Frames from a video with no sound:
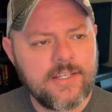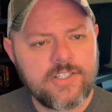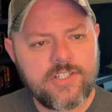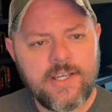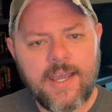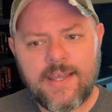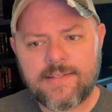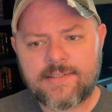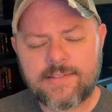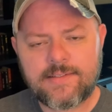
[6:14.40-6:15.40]
she
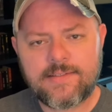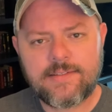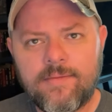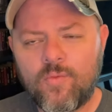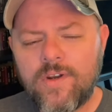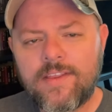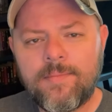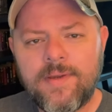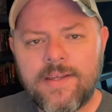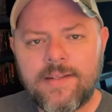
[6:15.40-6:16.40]
asks one of the
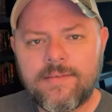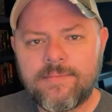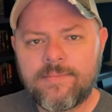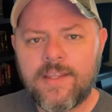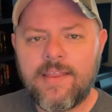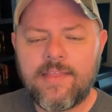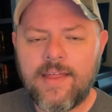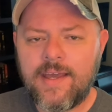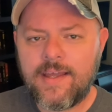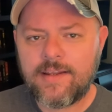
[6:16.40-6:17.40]
men
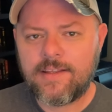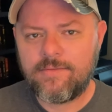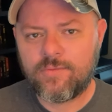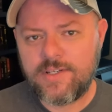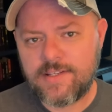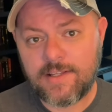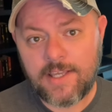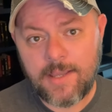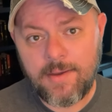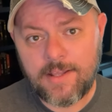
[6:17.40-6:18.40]
that recently
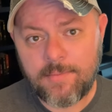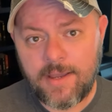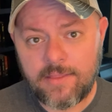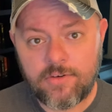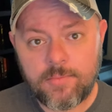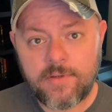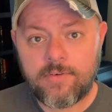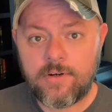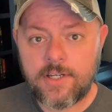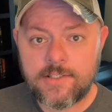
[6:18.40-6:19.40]
came out of the bathroom if
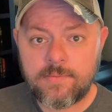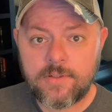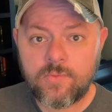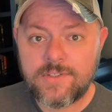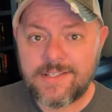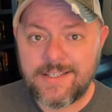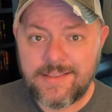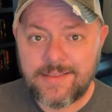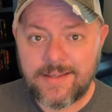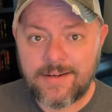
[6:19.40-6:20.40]
her husband was
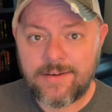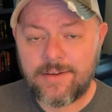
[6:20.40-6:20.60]
in there.